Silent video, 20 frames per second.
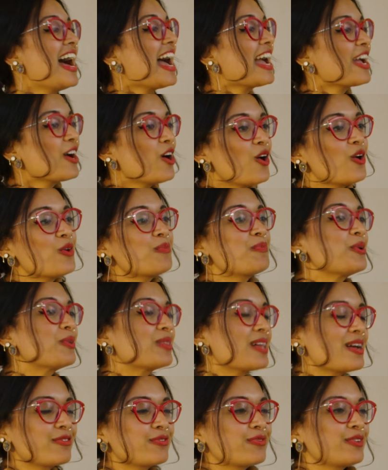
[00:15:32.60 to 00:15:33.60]
I hope you
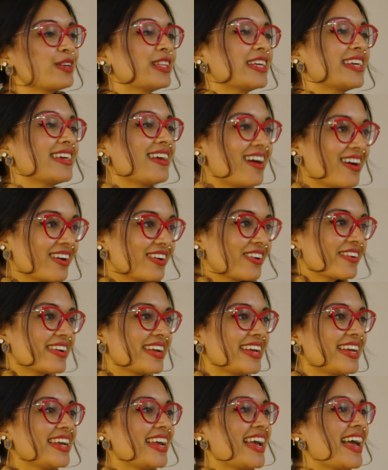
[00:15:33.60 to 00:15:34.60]
left feeling
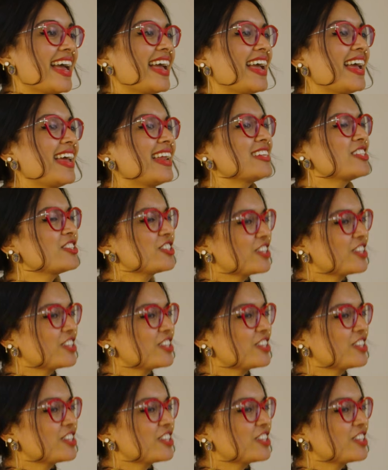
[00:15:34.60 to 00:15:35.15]
hungry and